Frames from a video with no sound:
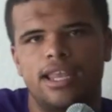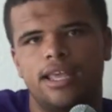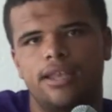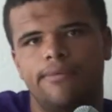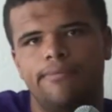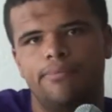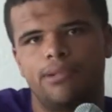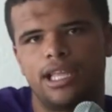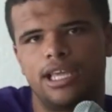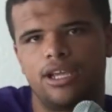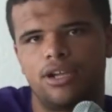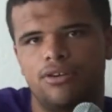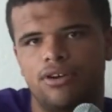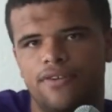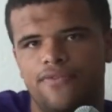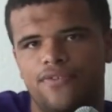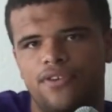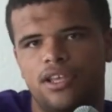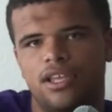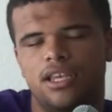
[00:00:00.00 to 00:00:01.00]
in Blake
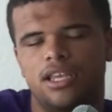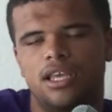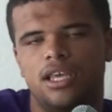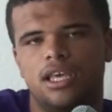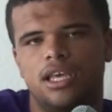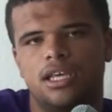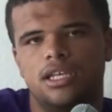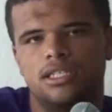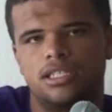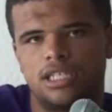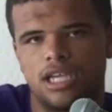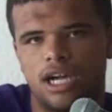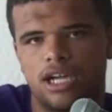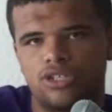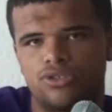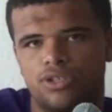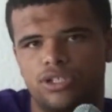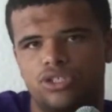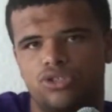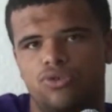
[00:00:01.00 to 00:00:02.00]
Griffin,
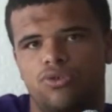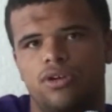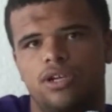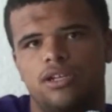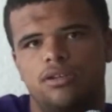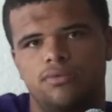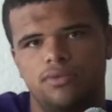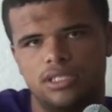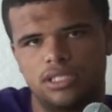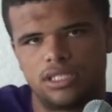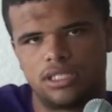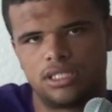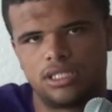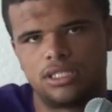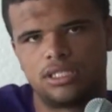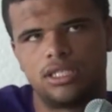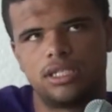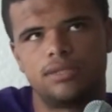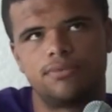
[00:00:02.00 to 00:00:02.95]
DeAndre Jordan was